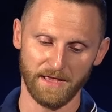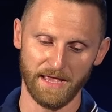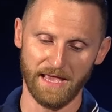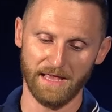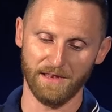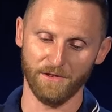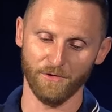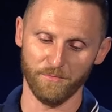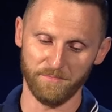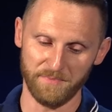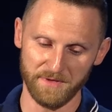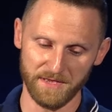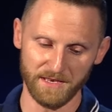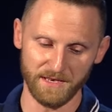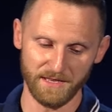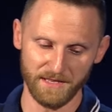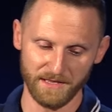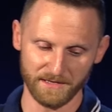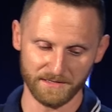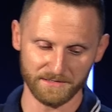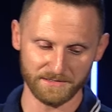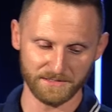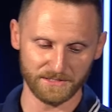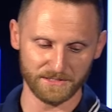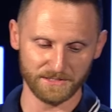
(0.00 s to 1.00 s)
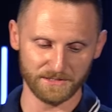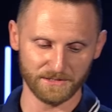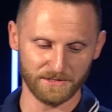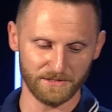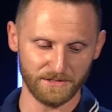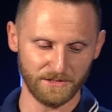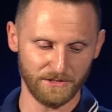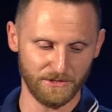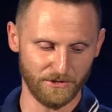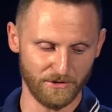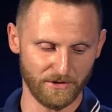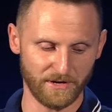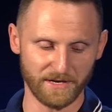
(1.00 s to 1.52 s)
and obedient,
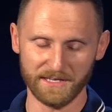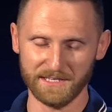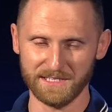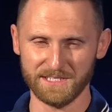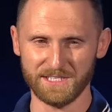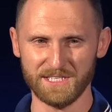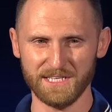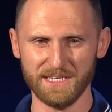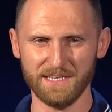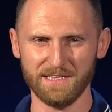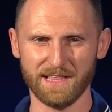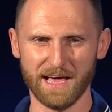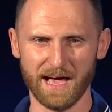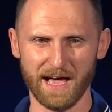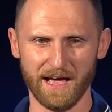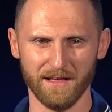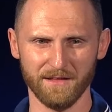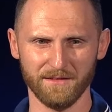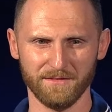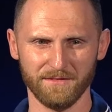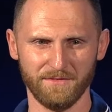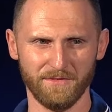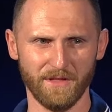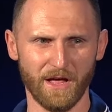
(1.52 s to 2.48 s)
you're gonna see that.